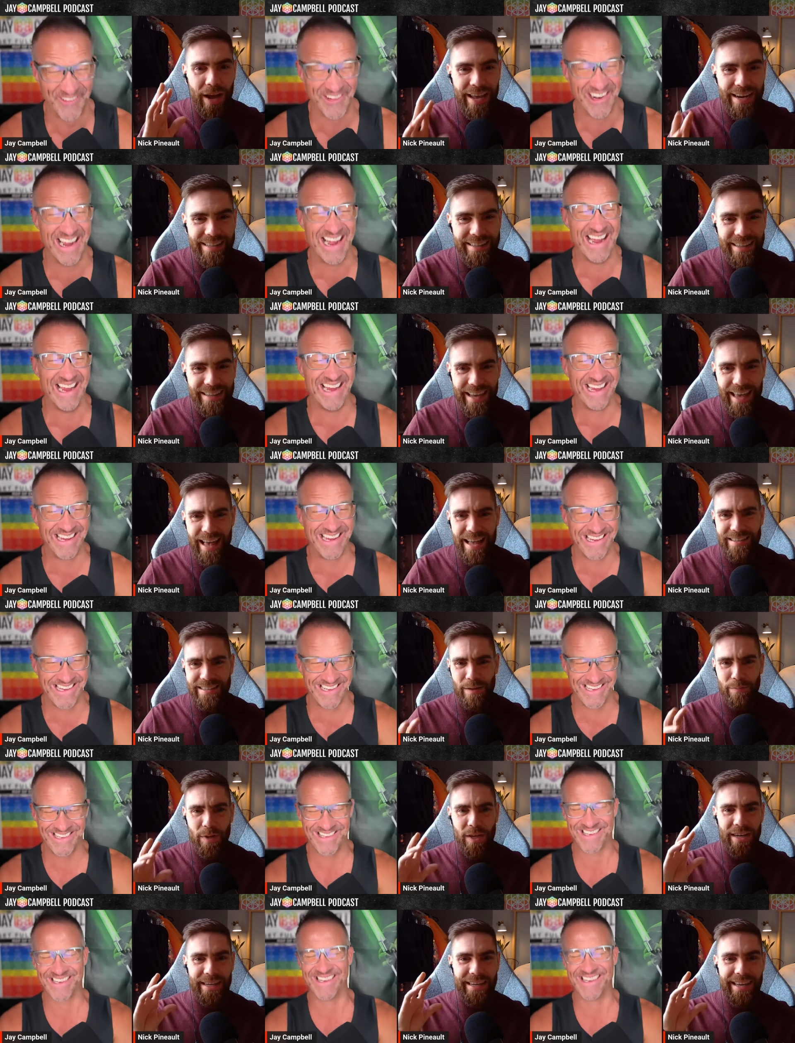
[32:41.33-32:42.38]
Speaker 1: right. anything else
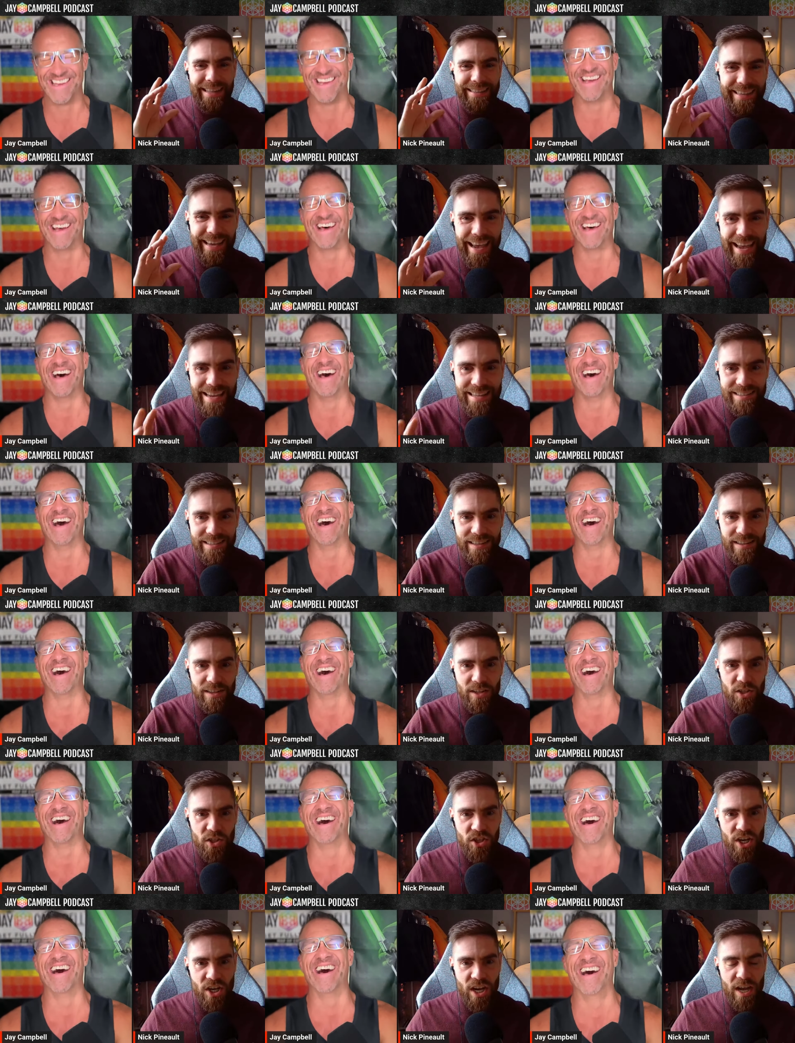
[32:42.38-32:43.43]
i'm gonna get gains in the
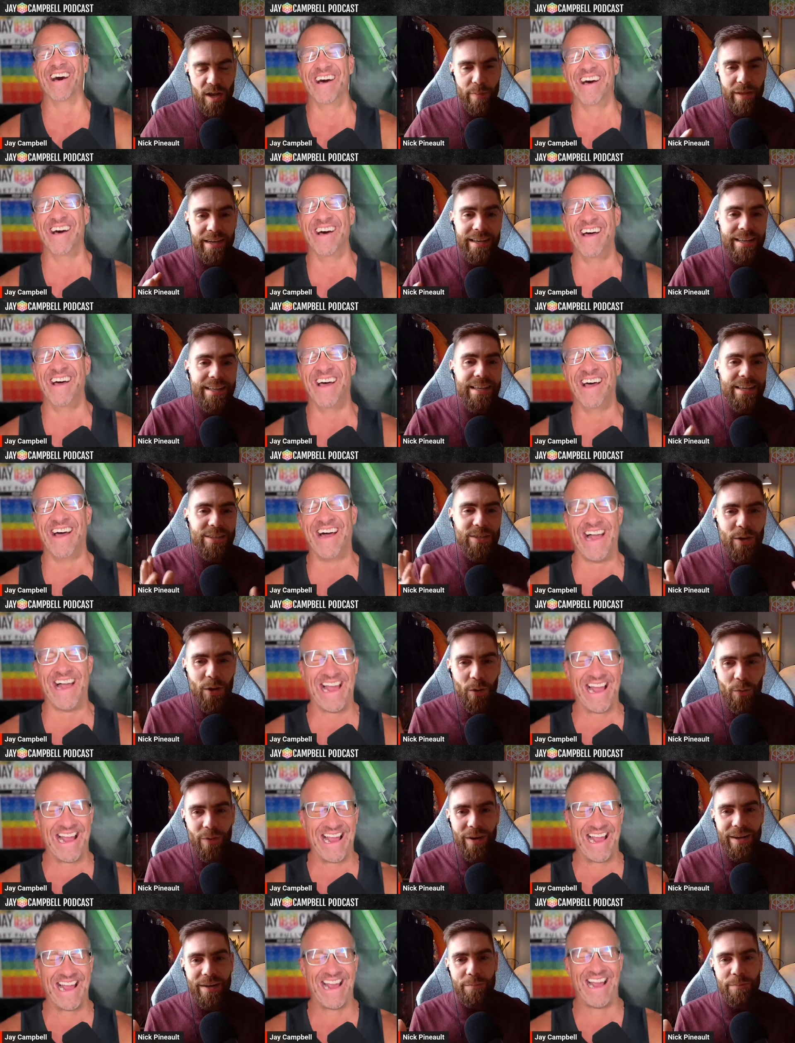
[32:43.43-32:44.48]
gym and you
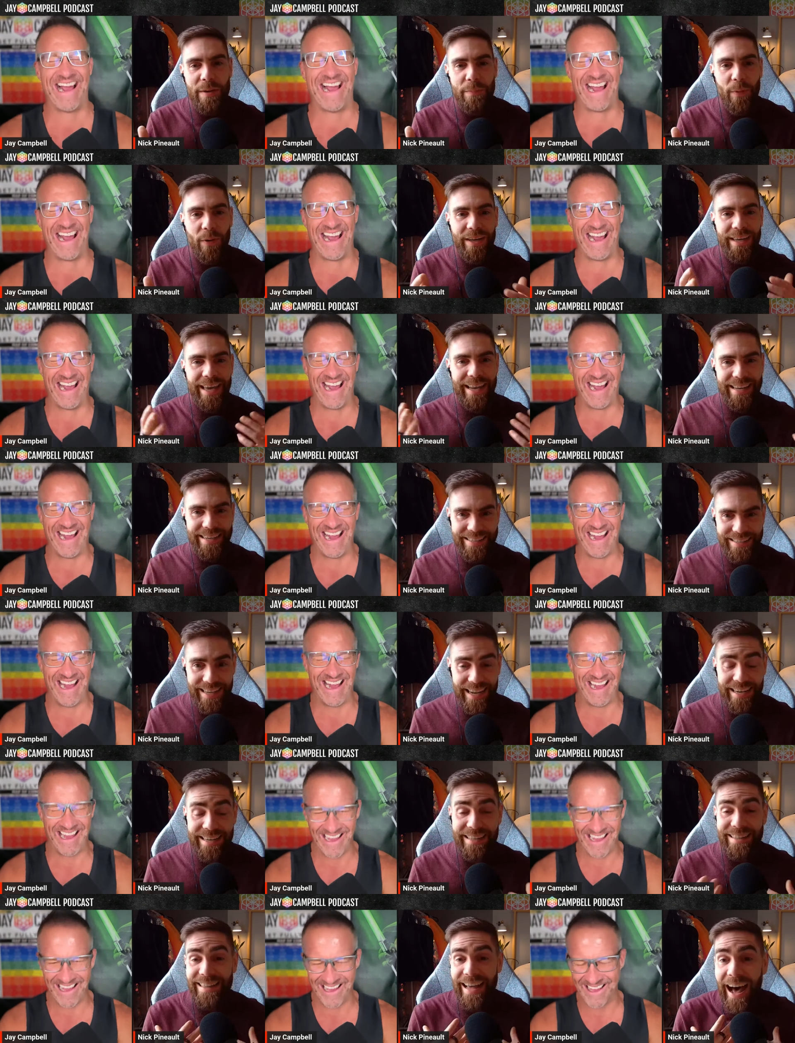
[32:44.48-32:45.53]
know people get
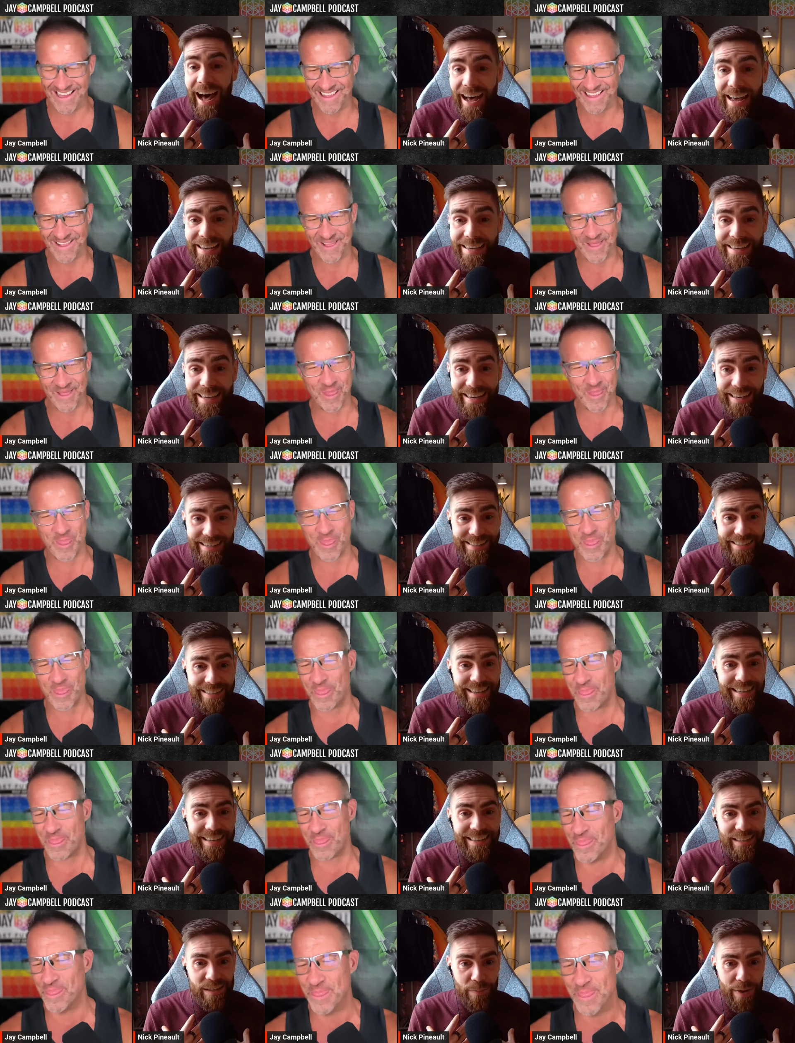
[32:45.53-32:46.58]
excited i get
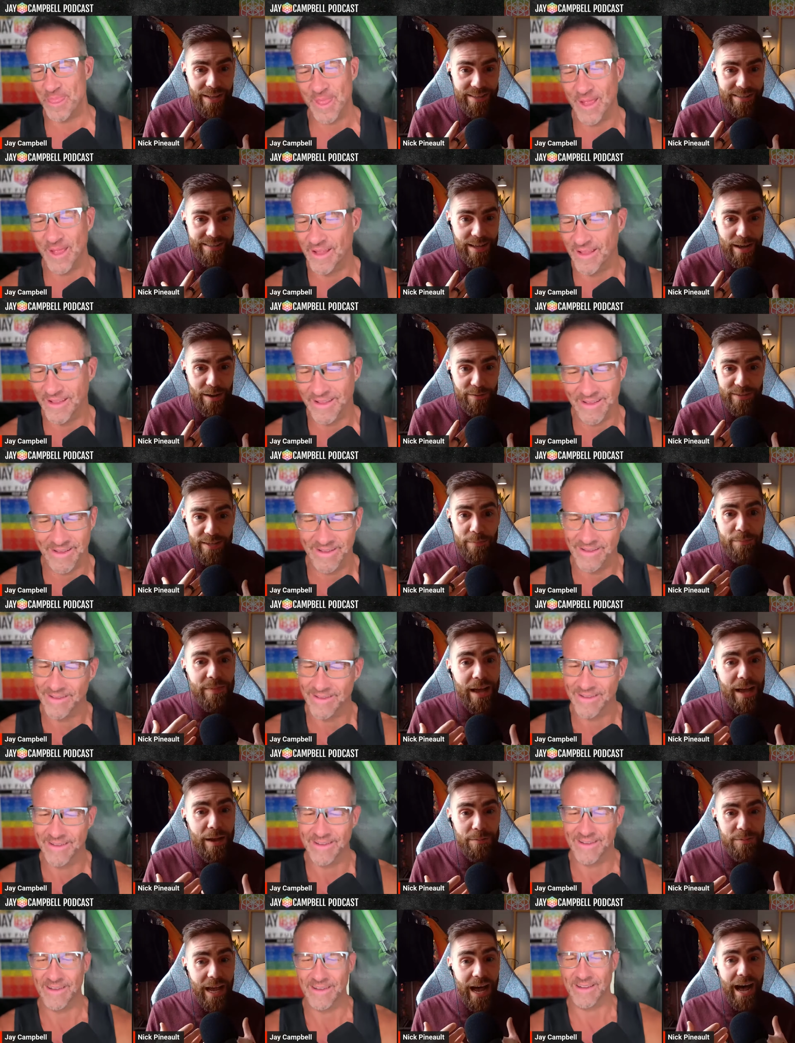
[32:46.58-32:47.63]
excited about stuff
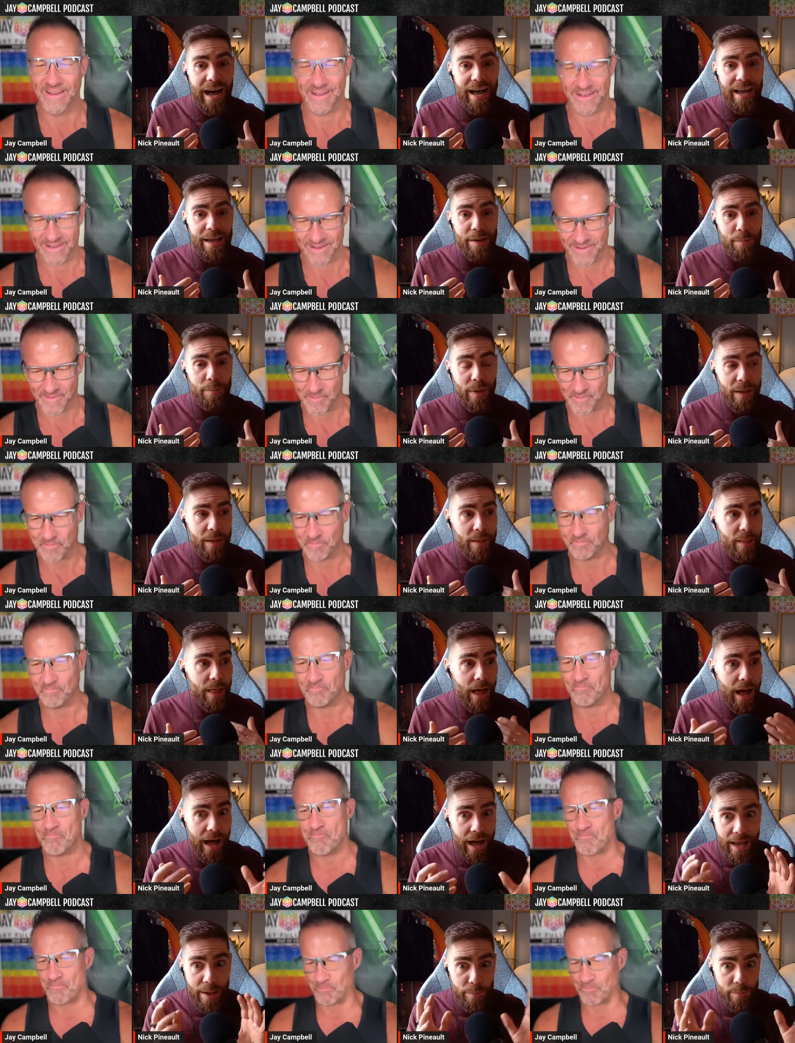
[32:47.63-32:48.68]
sometimes i'm
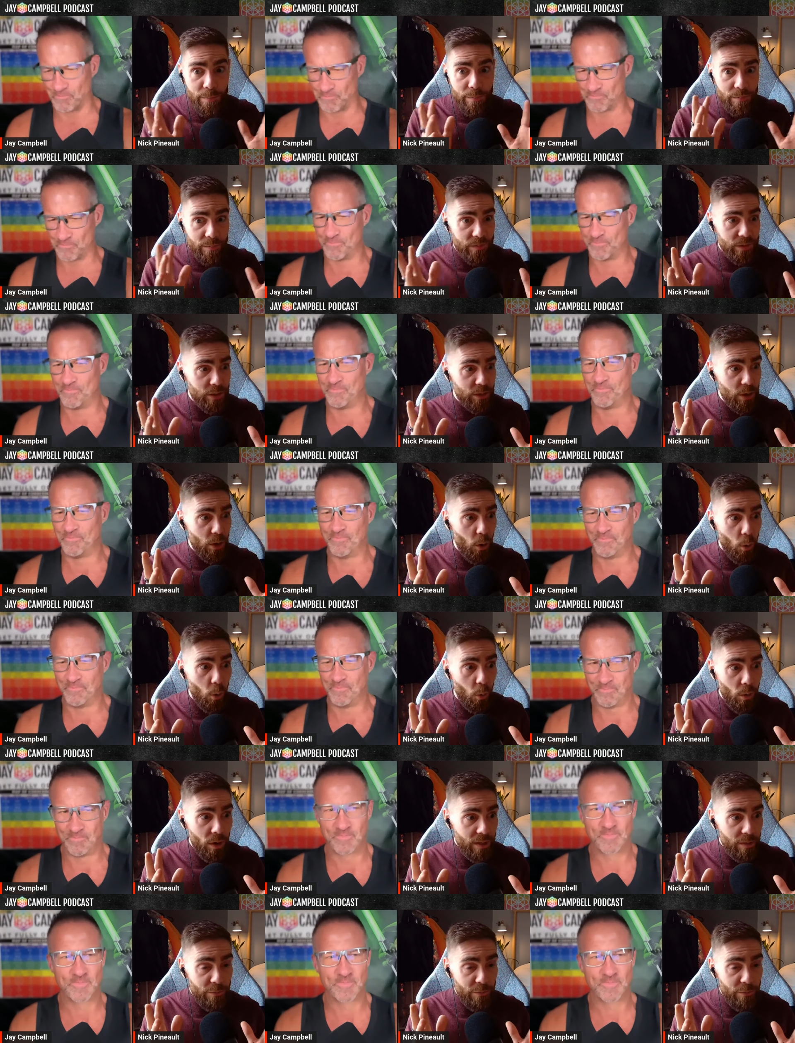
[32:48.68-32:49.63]
I'm, you know,